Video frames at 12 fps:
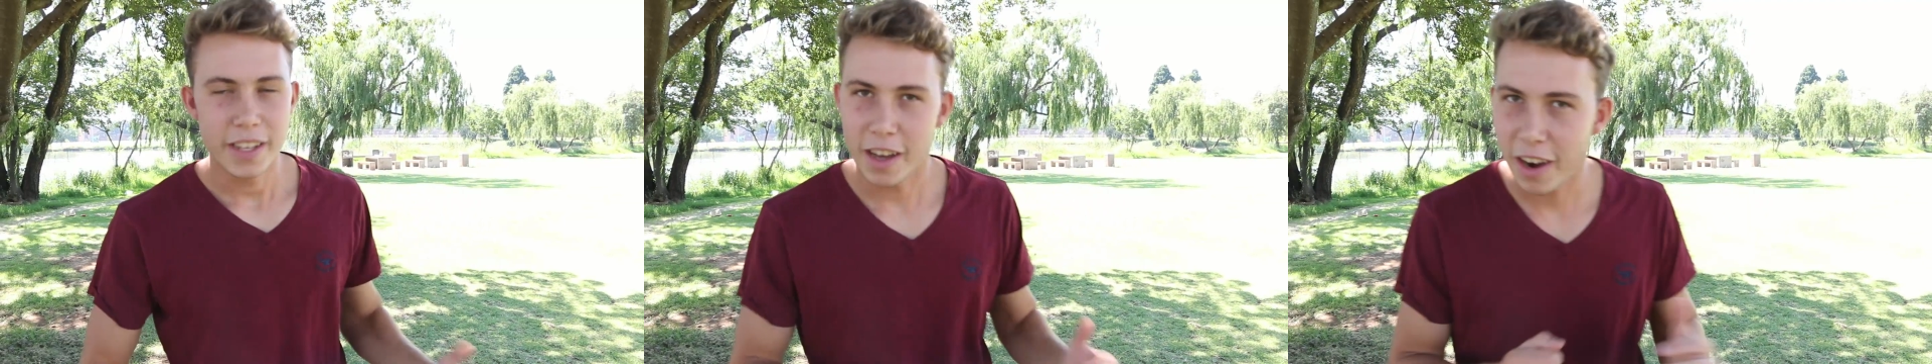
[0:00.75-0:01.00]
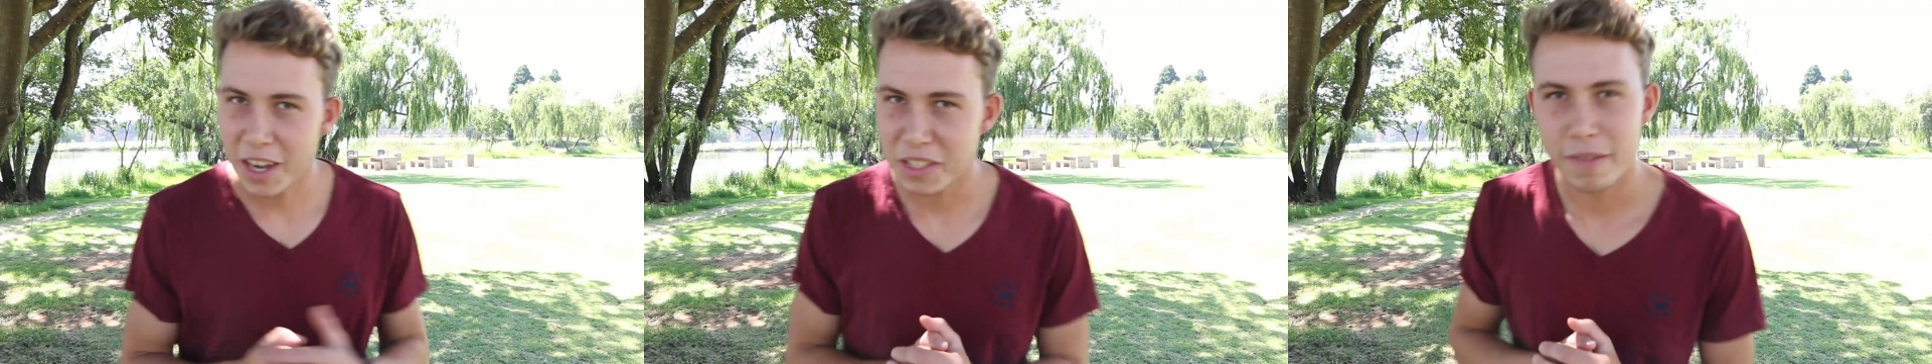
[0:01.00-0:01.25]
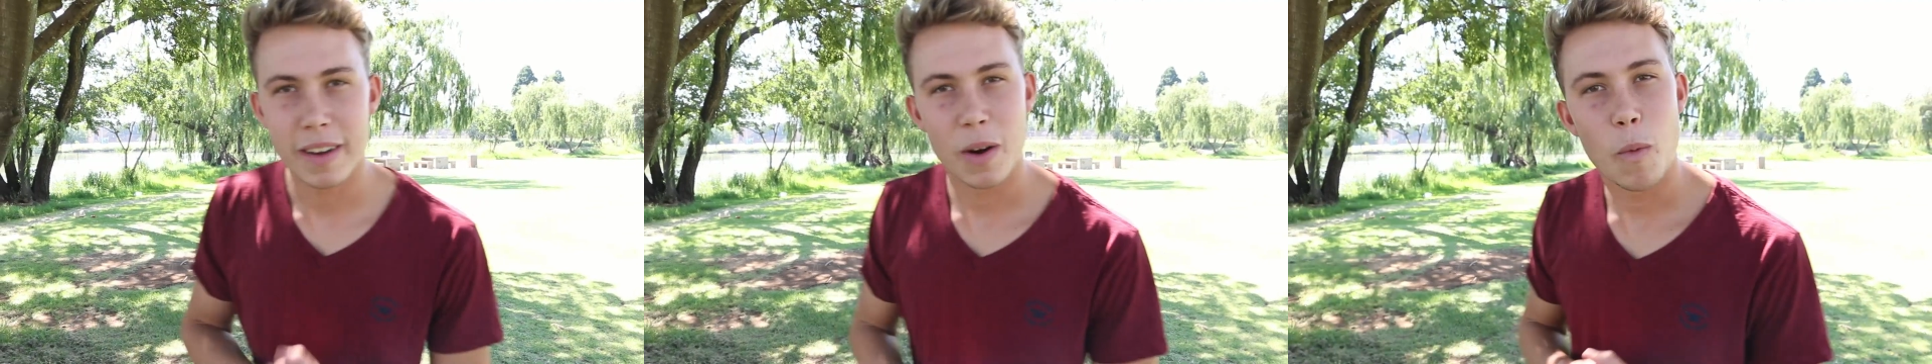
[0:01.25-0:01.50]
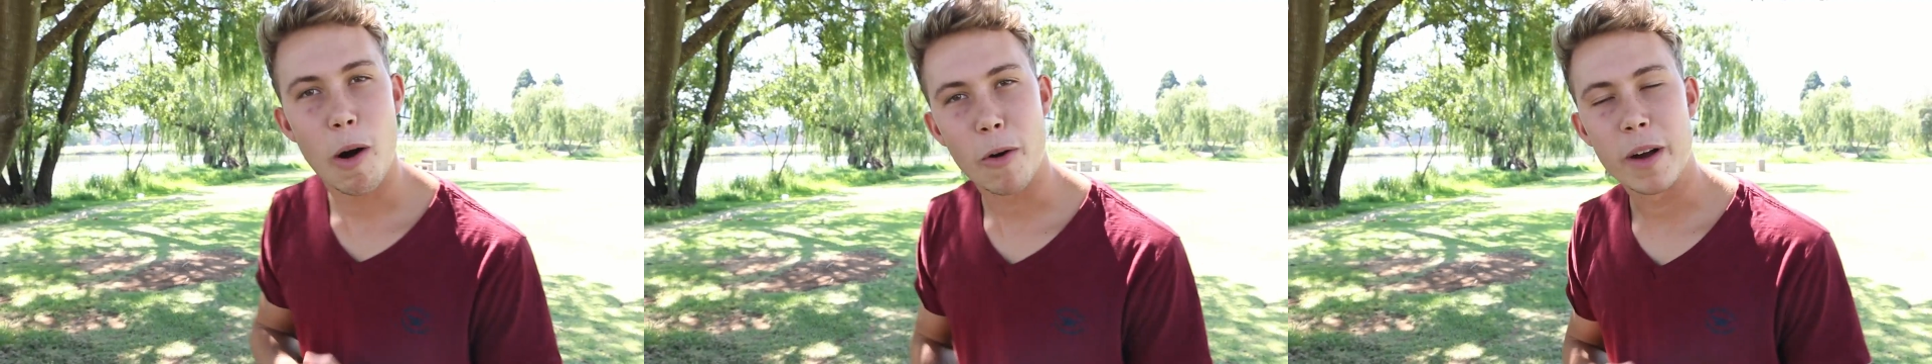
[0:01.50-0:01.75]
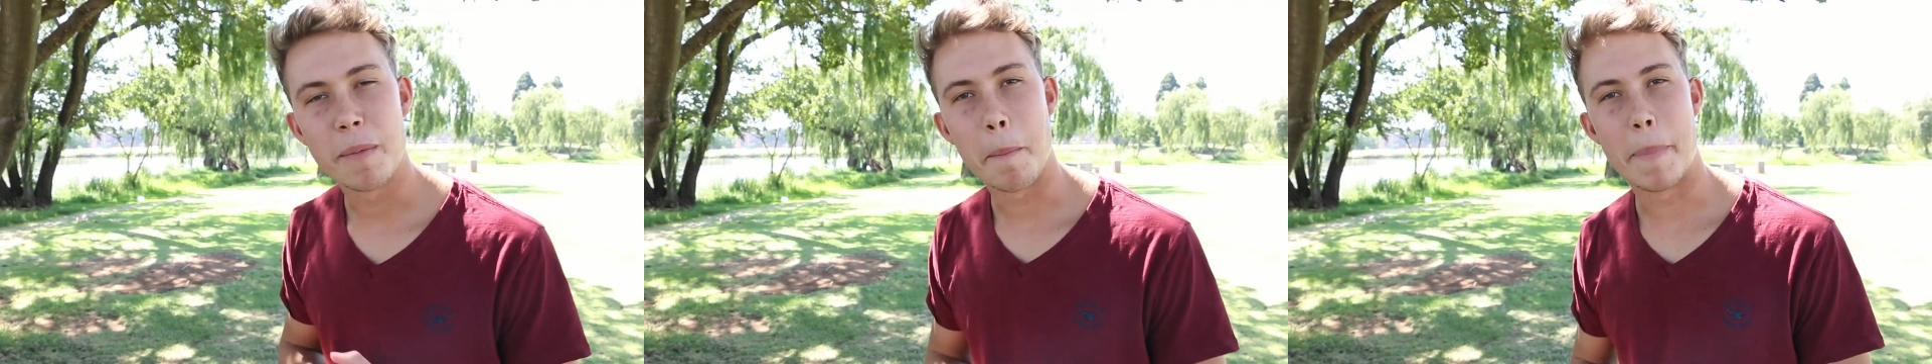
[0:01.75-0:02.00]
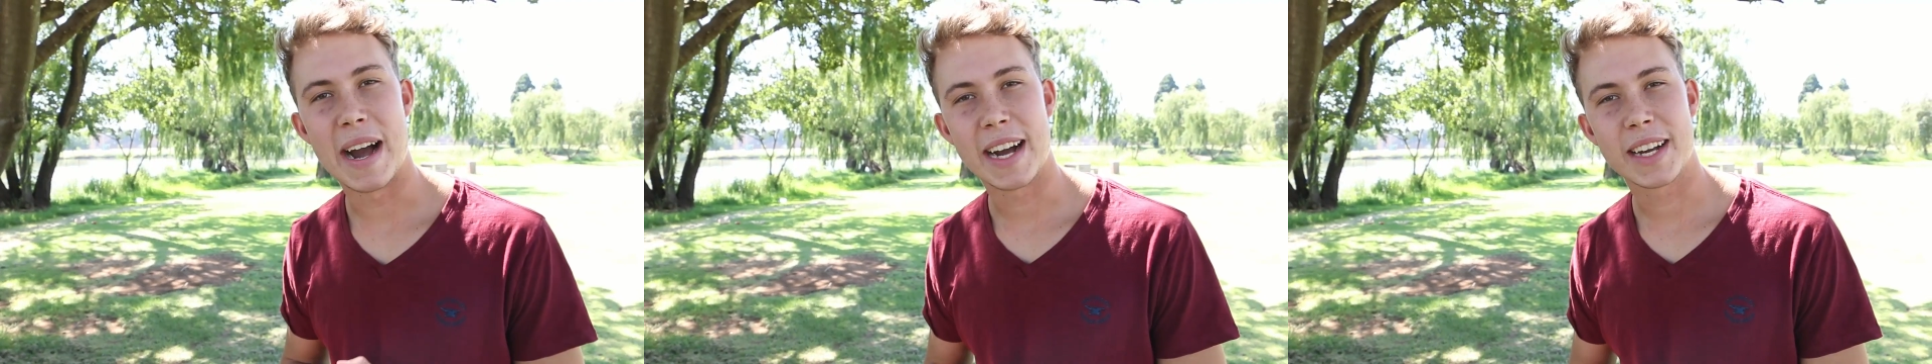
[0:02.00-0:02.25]
Yo guys, I'm Verno.
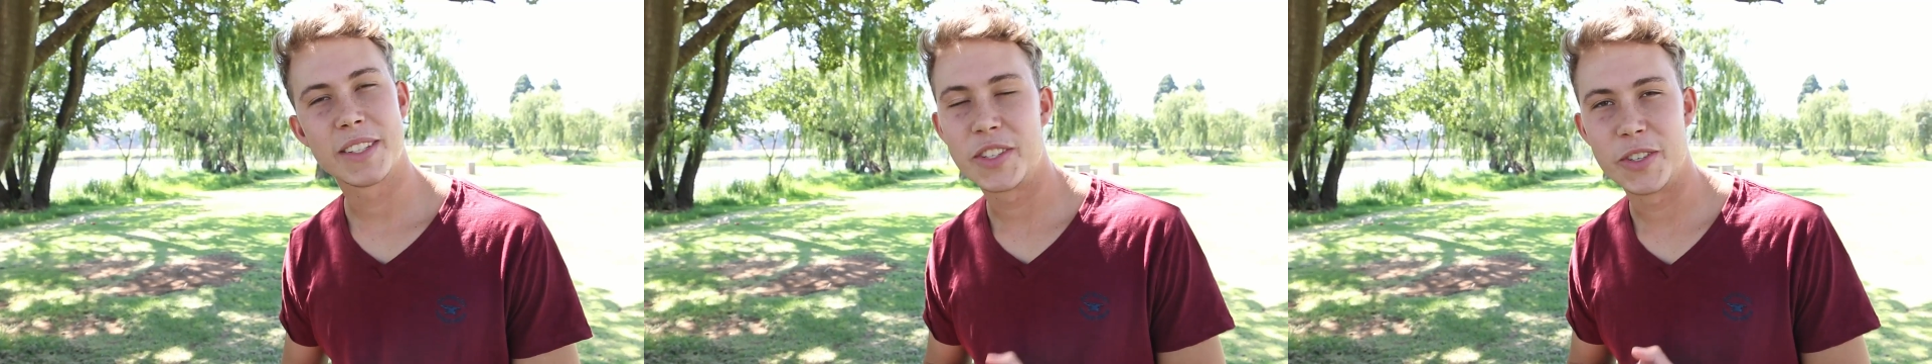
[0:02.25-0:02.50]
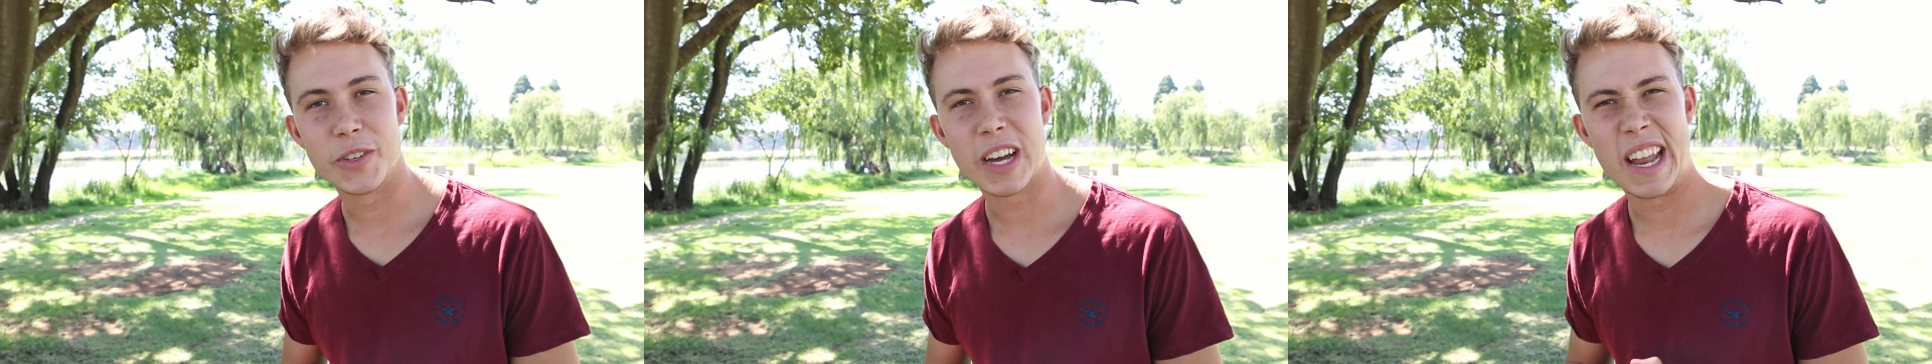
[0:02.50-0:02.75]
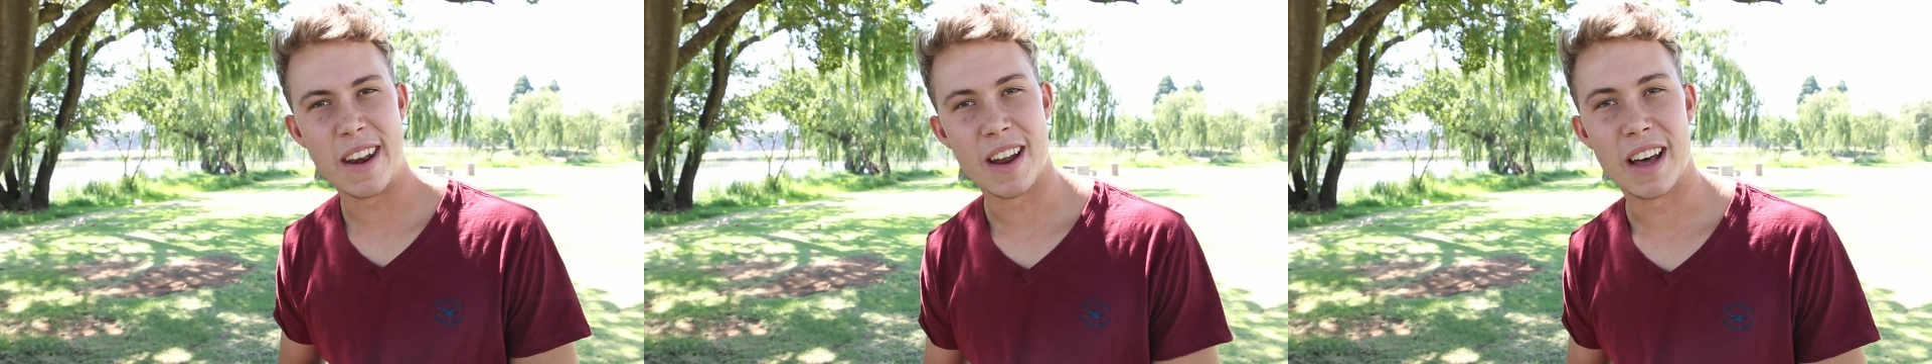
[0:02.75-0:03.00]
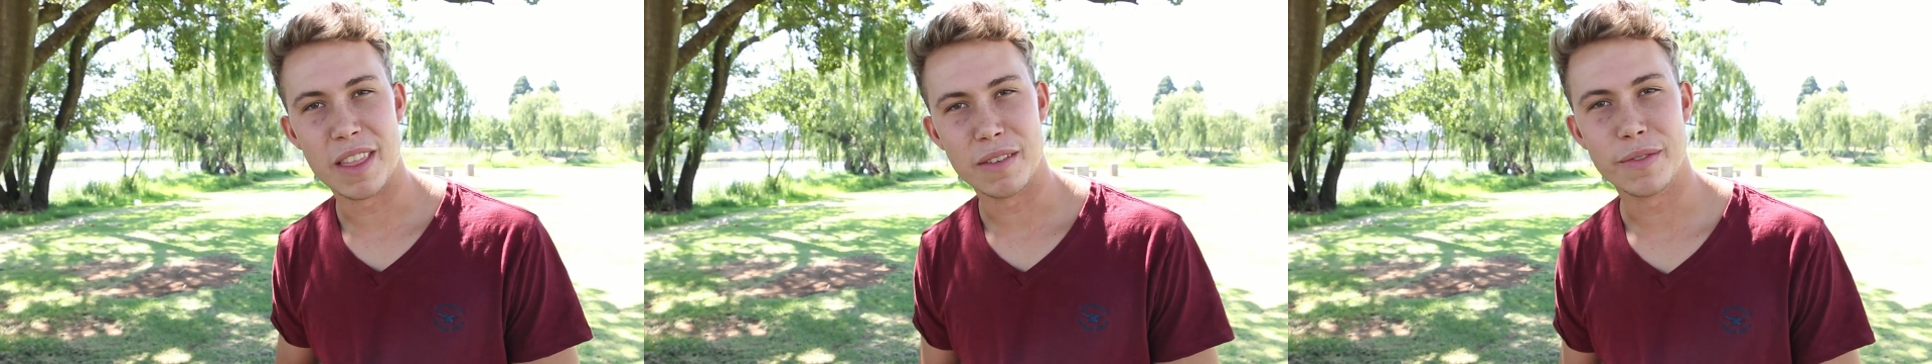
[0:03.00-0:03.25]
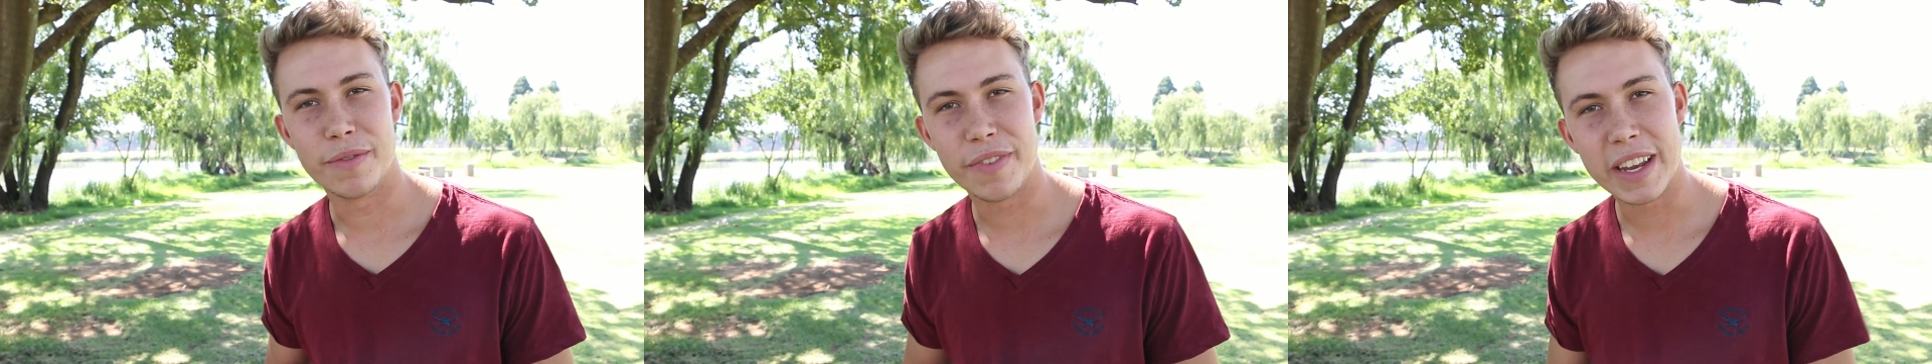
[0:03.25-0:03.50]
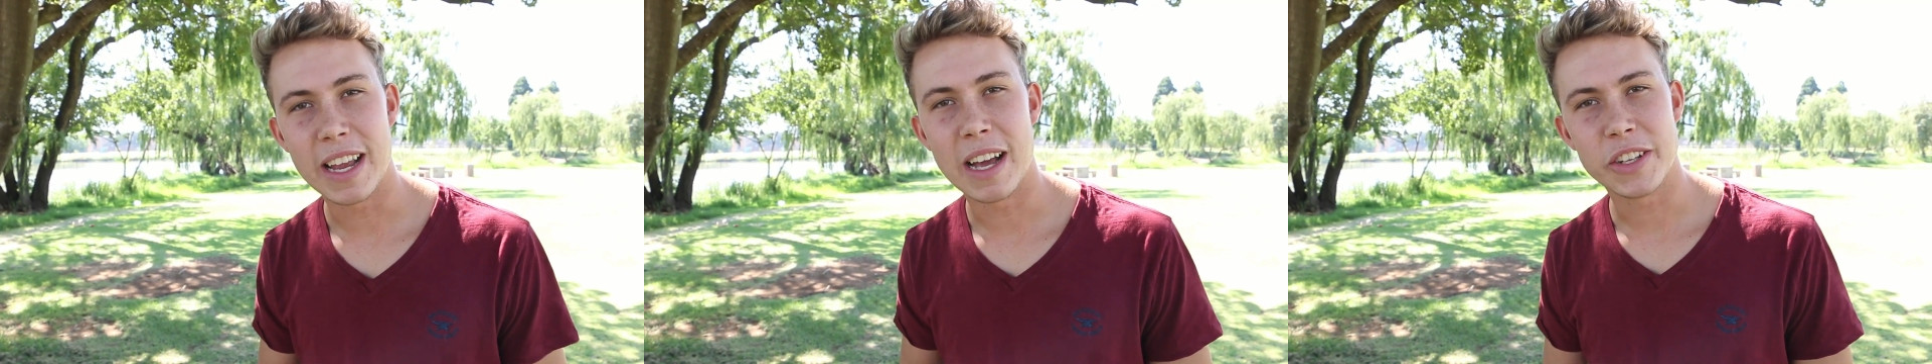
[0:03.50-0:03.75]
Welcome back to another
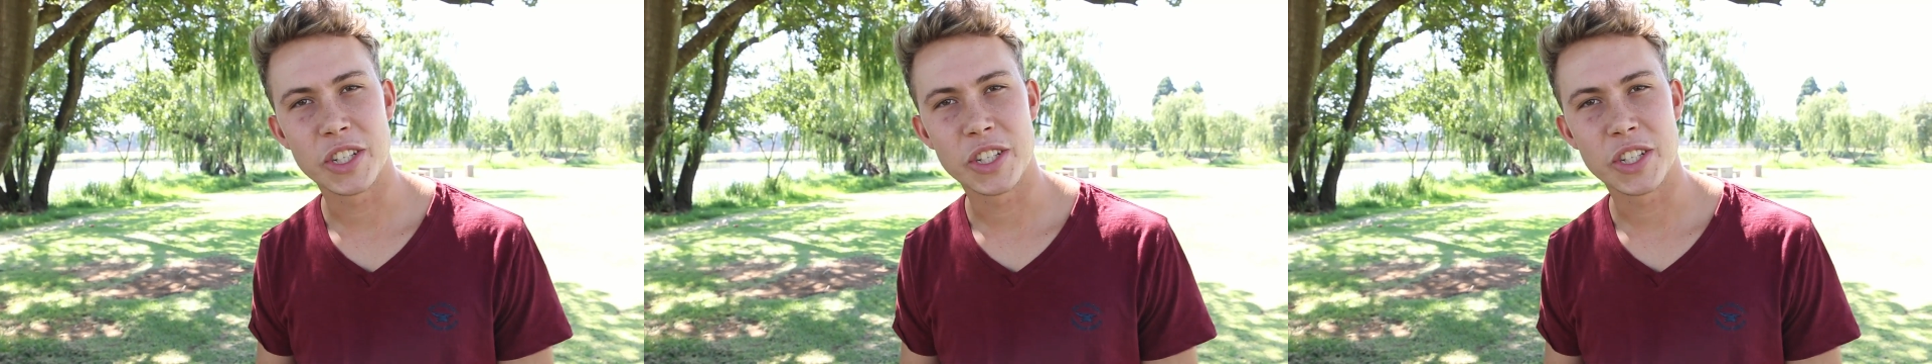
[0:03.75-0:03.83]
video.